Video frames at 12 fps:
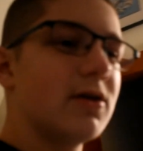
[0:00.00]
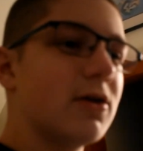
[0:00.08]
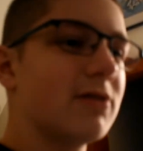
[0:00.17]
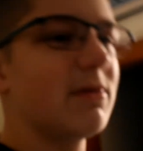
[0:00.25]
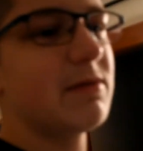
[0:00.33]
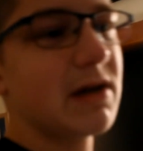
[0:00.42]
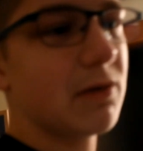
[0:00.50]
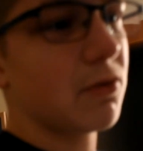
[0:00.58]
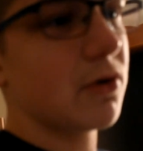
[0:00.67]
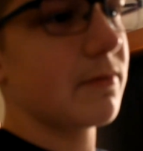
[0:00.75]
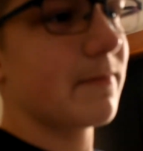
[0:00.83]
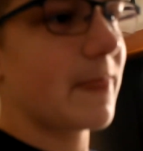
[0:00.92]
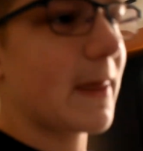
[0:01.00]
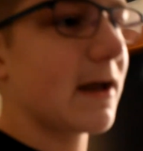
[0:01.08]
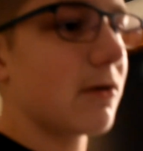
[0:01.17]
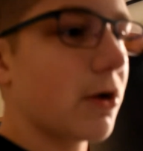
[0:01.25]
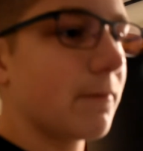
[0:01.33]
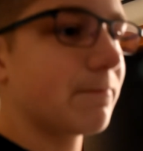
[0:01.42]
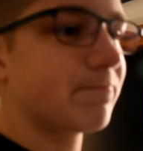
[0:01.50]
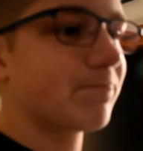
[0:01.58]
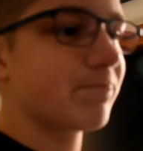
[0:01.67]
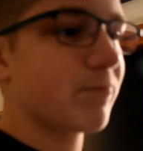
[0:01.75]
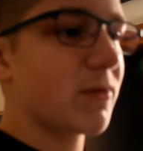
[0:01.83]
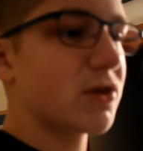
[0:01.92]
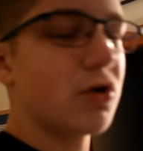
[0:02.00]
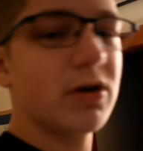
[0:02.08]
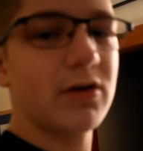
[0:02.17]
Or maybe I won't. I don't know. Don't